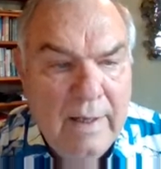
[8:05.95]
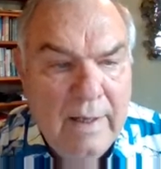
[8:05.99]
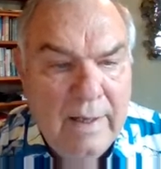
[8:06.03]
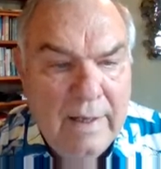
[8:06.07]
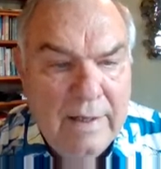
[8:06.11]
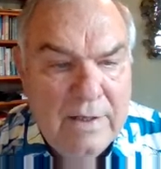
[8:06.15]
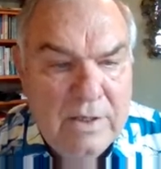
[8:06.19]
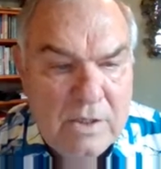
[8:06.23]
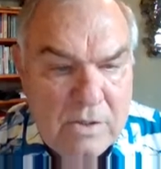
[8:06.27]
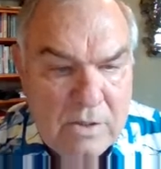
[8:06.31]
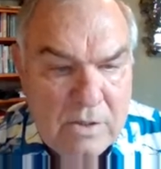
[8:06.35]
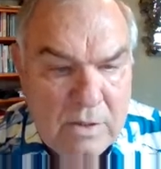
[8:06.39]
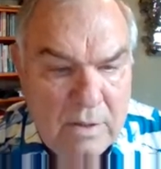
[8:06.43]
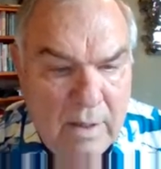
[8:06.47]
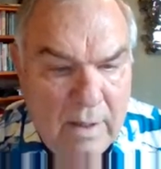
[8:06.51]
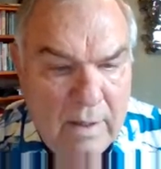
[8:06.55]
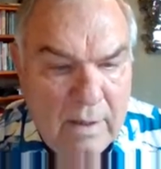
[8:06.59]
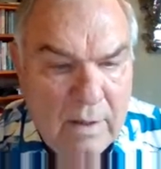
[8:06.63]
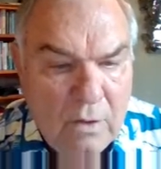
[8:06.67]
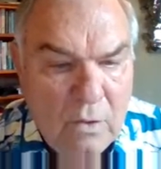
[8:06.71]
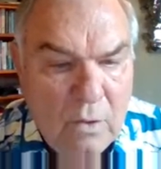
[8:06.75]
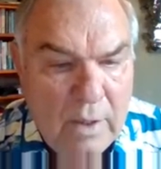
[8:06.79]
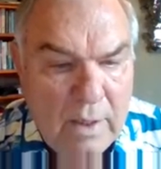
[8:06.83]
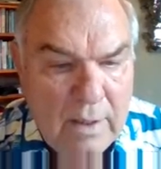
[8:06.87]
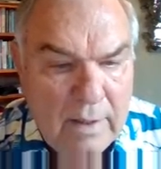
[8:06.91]
And just
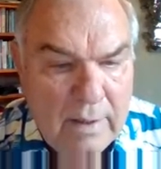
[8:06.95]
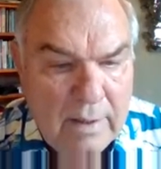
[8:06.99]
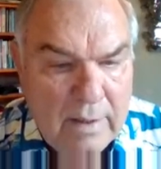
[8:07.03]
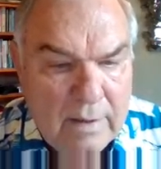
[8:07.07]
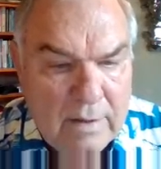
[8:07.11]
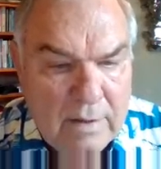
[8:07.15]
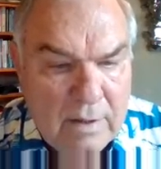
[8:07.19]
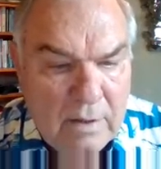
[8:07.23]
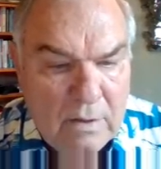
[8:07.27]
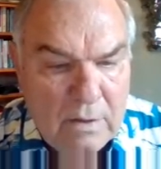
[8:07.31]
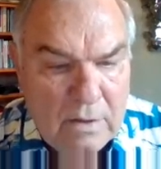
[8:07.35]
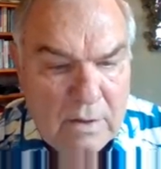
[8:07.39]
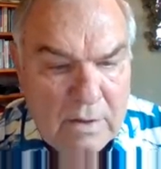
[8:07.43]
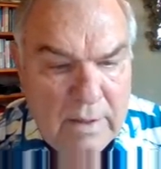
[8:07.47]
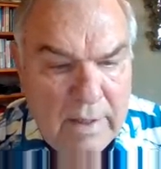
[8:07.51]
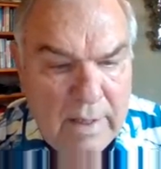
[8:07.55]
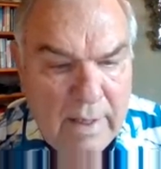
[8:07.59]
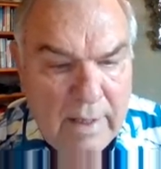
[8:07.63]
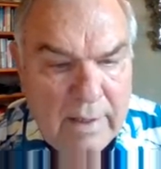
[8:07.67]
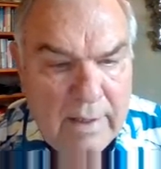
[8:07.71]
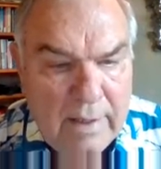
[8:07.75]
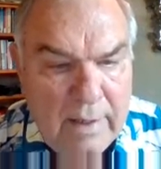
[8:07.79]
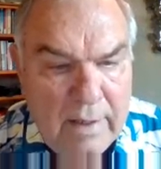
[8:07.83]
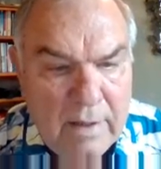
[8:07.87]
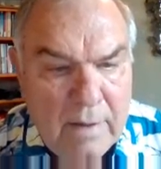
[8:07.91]
quickly to look
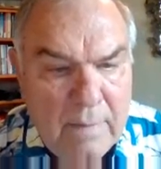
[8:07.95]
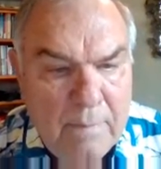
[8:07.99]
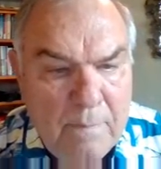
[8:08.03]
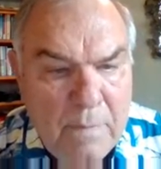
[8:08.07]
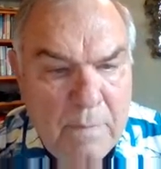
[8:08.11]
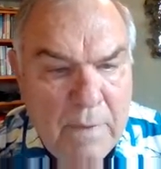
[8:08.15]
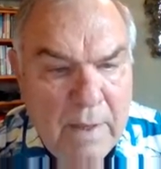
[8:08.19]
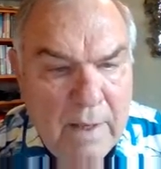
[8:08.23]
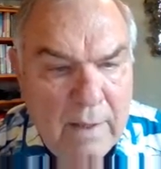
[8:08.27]
down here,